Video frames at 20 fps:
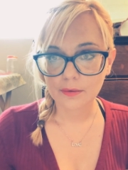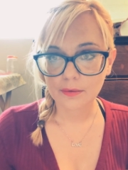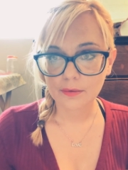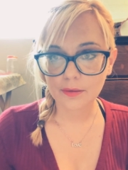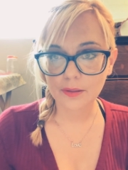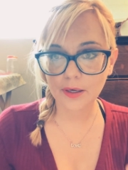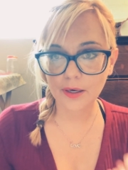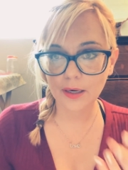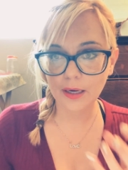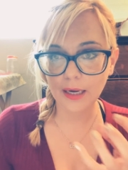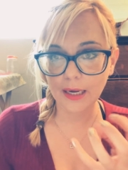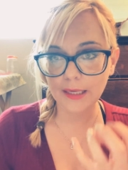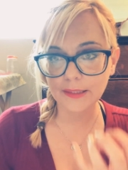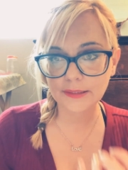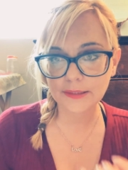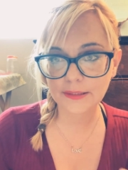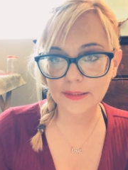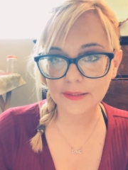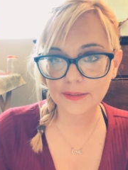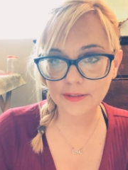Their
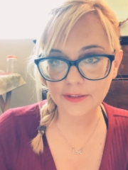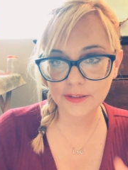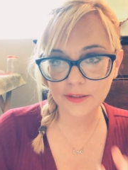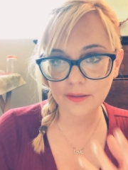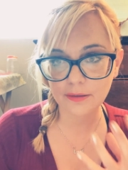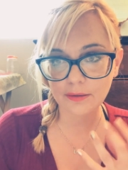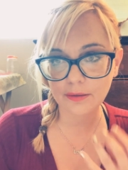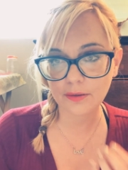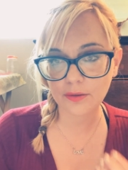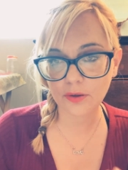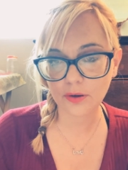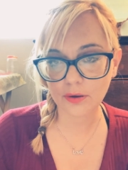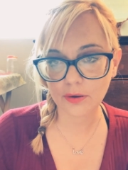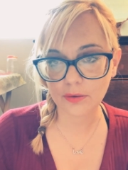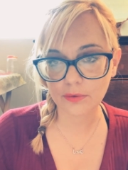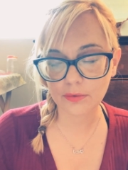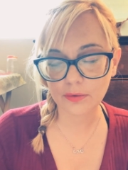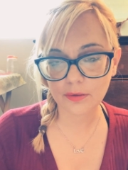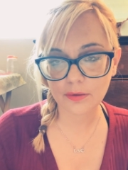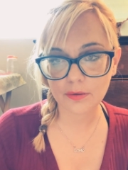essence
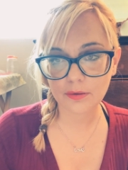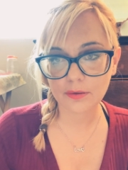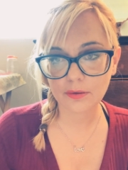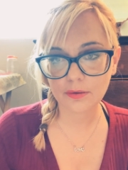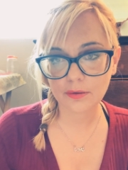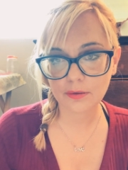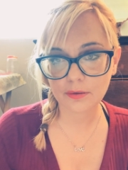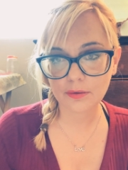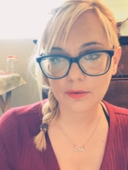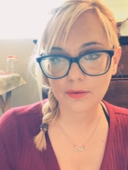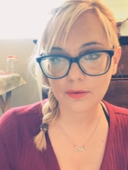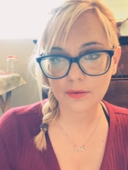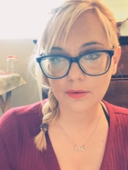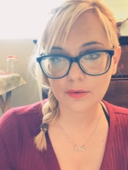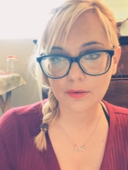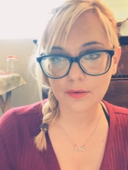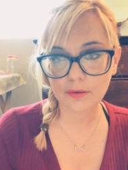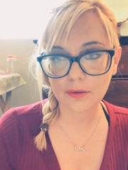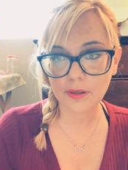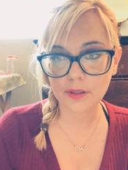alone
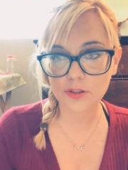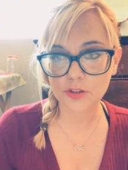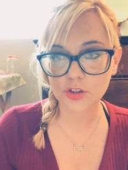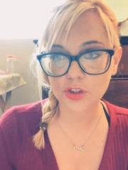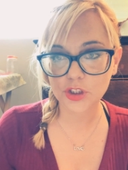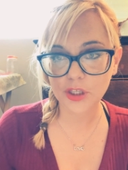is